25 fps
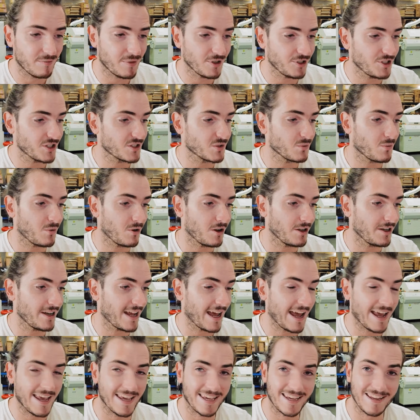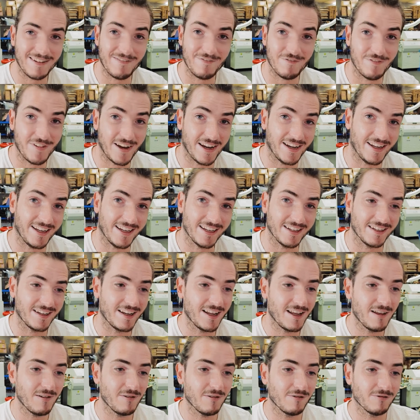but just want a convenient
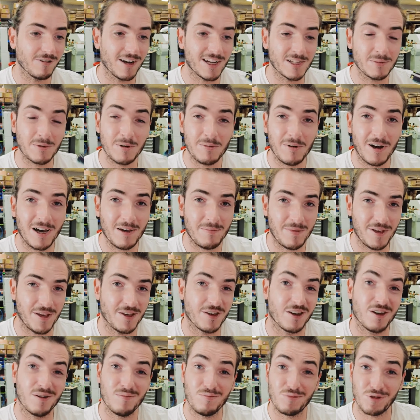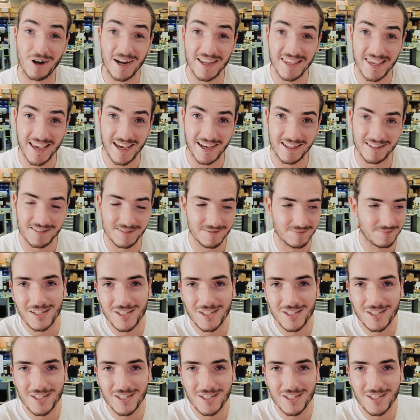Raspberry Pi Pico Breakout.